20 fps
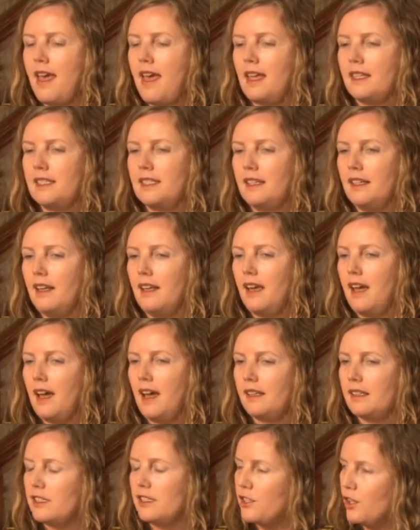And then I
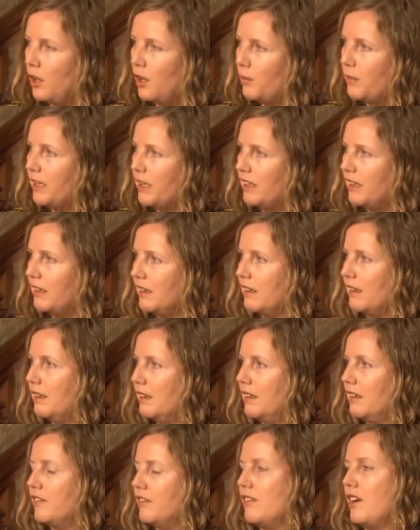had a topic in
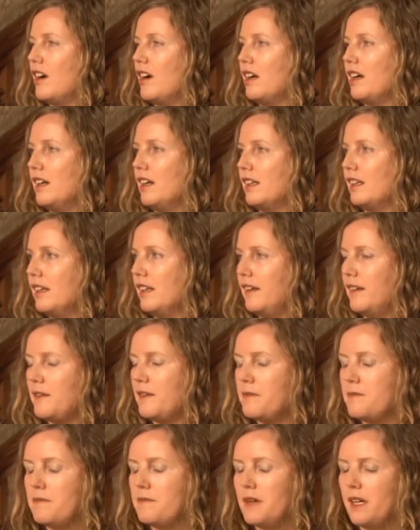uh, rock art
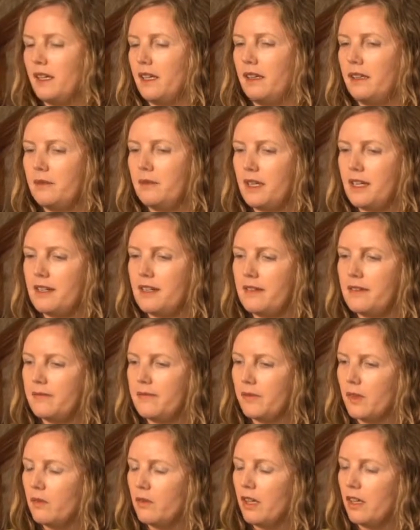um, by
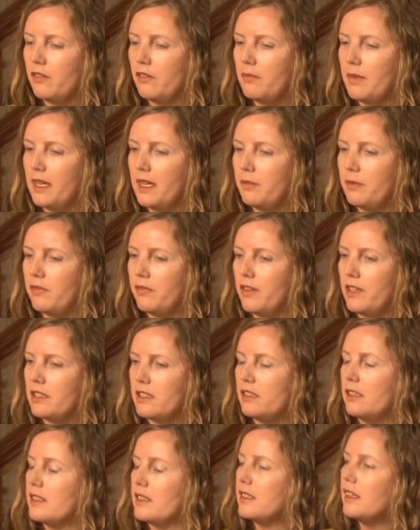um, one of my
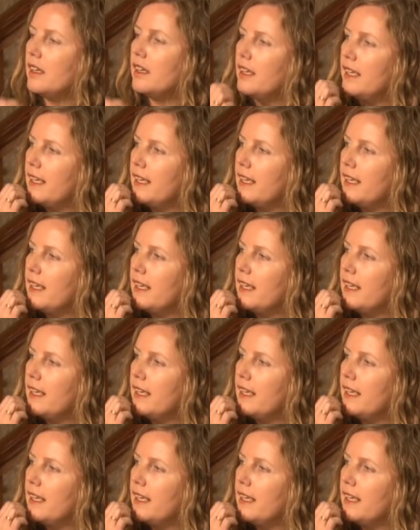professors,